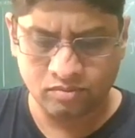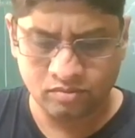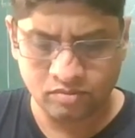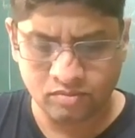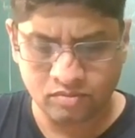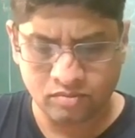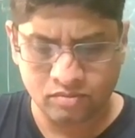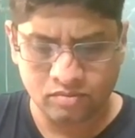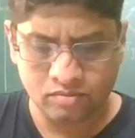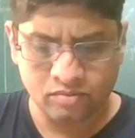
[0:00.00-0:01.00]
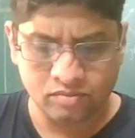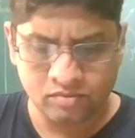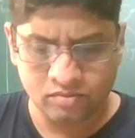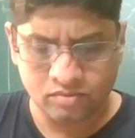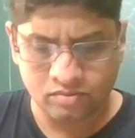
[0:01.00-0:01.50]

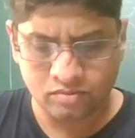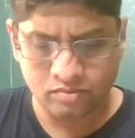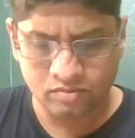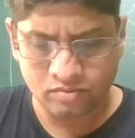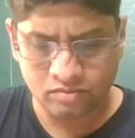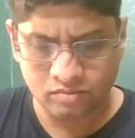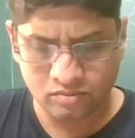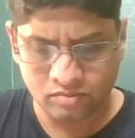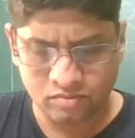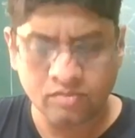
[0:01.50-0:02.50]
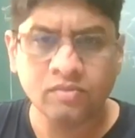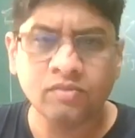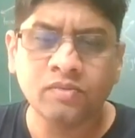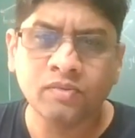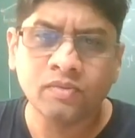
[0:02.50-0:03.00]

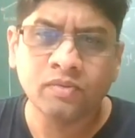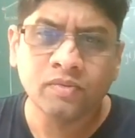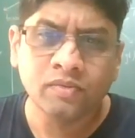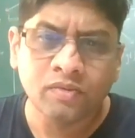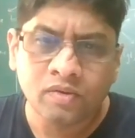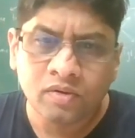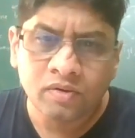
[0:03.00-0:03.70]
The person shown says nothing.